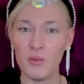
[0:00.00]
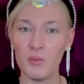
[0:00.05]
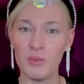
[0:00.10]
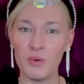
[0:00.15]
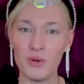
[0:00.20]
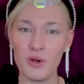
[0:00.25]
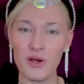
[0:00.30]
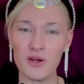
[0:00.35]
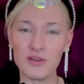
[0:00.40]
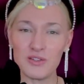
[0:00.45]

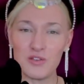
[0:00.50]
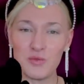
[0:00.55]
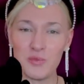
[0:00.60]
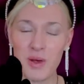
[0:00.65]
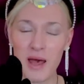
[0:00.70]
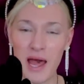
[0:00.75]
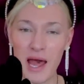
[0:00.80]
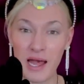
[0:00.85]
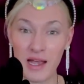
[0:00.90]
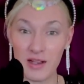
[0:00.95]
Brooks
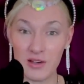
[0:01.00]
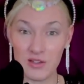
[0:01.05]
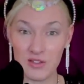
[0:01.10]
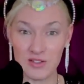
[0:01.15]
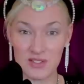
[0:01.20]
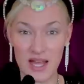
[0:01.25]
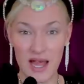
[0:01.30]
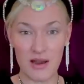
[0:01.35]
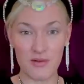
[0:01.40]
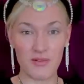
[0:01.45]
Bank.
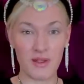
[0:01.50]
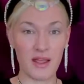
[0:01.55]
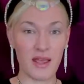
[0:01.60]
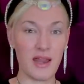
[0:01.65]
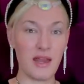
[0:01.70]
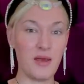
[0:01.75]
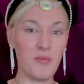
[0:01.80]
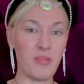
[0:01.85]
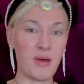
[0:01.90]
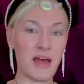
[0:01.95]
Does that ring
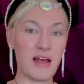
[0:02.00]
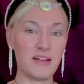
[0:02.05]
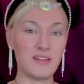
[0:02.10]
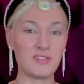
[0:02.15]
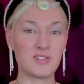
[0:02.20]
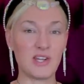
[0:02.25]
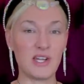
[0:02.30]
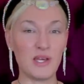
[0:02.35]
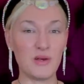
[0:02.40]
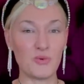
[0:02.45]
any
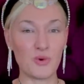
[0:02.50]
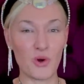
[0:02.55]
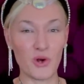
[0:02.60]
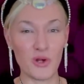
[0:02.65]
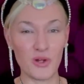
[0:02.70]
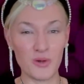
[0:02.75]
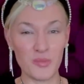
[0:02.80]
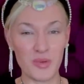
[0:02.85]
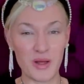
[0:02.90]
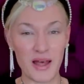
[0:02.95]
bells? Any
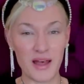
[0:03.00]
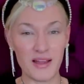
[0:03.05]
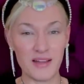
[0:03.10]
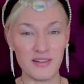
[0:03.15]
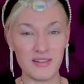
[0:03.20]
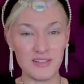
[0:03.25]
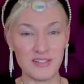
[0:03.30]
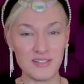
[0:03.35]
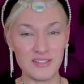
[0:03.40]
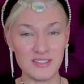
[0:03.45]
royal
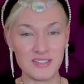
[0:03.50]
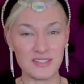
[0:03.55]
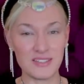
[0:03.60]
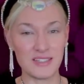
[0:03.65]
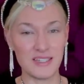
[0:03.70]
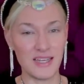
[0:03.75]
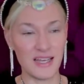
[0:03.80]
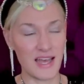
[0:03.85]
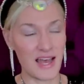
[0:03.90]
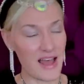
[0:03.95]
bells?
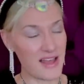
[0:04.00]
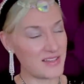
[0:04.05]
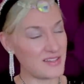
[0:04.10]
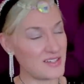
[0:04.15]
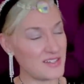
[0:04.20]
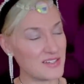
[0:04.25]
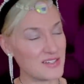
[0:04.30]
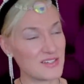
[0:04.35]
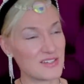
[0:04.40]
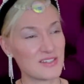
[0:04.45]

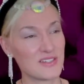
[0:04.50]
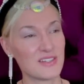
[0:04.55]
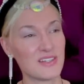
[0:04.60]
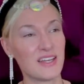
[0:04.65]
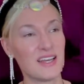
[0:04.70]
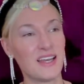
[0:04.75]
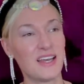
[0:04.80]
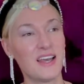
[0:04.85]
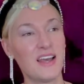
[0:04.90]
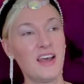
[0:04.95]
Yes.
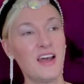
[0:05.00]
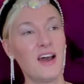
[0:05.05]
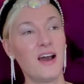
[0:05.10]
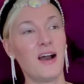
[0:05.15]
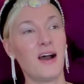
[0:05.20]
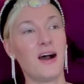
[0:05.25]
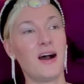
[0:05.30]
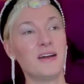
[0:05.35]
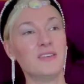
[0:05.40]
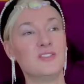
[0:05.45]

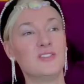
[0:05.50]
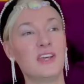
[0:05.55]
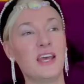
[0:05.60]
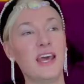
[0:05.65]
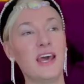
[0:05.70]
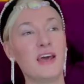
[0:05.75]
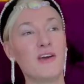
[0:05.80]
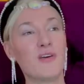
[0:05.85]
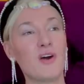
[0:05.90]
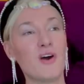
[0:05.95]
Our
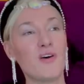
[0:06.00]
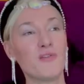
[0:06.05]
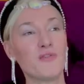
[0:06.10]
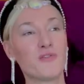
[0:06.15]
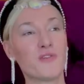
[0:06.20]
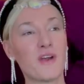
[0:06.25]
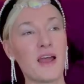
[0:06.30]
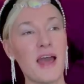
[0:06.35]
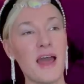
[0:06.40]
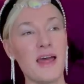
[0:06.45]
dear old
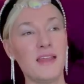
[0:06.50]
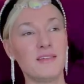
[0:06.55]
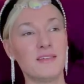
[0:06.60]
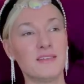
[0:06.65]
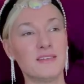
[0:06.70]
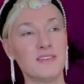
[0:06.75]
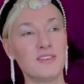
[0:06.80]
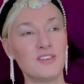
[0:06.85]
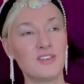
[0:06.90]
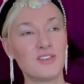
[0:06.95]

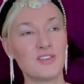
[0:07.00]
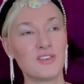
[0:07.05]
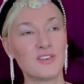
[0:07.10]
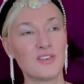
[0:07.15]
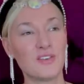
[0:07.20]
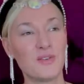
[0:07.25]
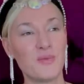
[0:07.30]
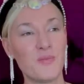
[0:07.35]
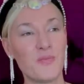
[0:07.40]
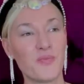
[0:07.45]
friend,
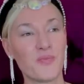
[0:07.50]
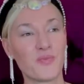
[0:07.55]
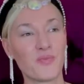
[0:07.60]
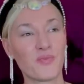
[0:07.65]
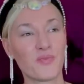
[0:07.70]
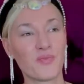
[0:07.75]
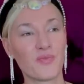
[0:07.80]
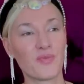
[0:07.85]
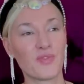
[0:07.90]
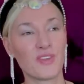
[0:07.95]

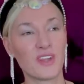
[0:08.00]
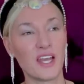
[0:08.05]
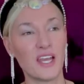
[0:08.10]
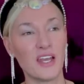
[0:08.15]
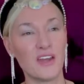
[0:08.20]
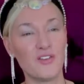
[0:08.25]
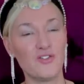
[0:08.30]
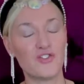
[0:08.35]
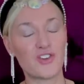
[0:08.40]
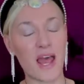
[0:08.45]

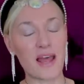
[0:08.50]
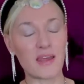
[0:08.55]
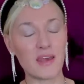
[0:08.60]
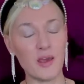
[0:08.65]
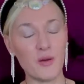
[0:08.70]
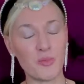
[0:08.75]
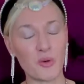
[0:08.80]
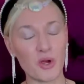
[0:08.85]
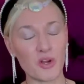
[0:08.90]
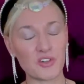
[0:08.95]

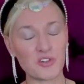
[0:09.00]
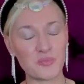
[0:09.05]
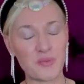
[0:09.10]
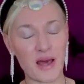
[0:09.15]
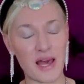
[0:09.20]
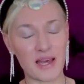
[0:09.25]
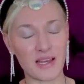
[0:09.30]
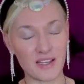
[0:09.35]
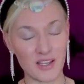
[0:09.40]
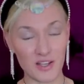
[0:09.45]
Jackie
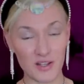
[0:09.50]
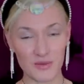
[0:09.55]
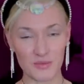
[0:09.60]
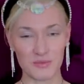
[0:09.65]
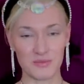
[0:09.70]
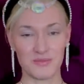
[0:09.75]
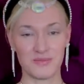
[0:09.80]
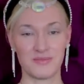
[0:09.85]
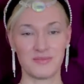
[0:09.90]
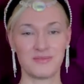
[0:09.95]
Brooksbank,
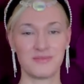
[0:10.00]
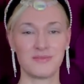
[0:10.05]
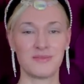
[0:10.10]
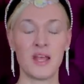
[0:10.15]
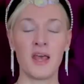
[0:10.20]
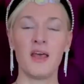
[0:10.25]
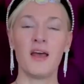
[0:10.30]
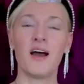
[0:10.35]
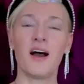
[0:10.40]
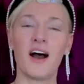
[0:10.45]

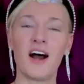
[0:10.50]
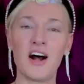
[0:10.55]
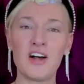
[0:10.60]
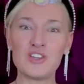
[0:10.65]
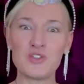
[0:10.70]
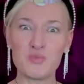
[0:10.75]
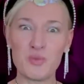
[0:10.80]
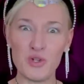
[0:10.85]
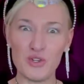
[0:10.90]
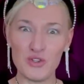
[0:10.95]

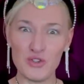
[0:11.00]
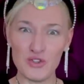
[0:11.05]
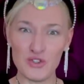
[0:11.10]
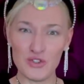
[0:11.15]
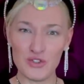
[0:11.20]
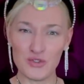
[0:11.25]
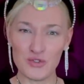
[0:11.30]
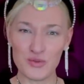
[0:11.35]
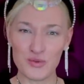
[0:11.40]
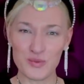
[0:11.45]

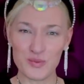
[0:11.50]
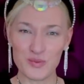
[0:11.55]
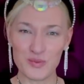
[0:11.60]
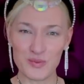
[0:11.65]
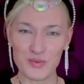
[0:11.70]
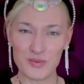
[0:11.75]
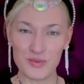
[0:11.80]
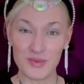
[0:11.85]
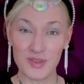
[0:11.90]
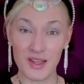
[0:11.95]
husband
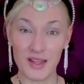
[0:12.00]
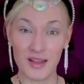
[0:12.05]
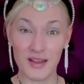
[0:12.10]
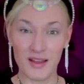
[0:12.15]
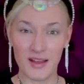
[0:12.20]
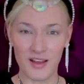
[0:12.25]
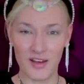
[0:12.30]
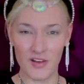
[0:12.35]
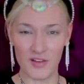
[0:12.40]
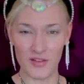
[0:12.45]

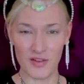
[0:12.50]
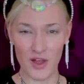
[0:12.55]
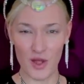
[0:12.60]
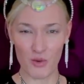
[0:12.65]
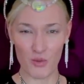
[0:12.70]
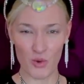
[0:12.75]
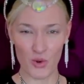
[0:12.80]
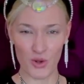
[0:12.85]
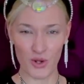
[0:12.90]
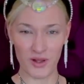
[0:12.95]
of
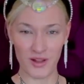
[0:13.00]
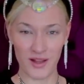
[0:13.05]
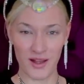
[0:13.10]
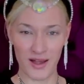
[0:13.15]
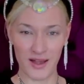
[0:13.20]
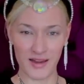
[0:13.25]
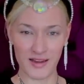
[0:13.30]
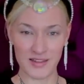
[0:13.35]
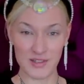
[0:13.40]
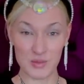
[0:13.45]
Her Royal
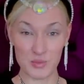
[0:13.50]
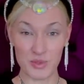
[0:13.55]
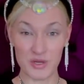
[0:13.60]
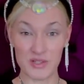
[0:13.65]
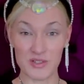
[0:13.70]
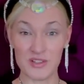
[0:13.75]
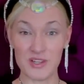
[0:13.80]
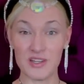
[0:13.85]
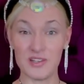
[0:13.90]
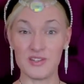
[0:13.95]
Highness
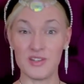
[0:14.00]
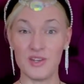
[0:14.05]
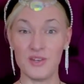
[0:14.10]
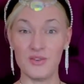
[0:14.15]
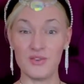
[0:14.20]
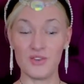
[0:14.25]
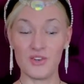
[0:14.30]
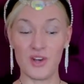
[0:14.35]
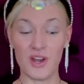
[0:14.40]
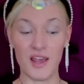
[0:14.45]
Princess
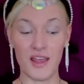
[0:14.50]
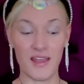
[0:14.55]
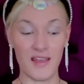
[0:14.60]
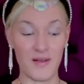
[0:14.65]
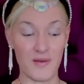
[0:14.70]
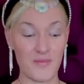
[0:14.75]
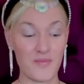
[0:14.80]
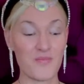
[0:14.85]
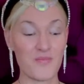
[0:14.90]
Eugenie.